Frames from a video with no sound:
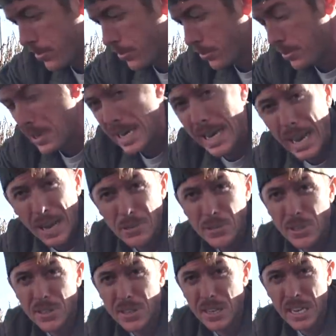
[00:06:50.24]
3
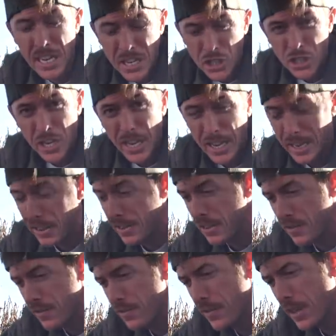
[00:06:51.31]
ounces in each tank and
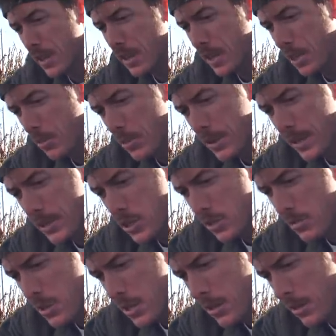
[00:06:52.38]
then fill it up, and that
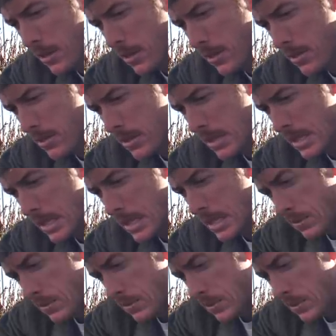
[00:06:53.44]
should be good. Let's see.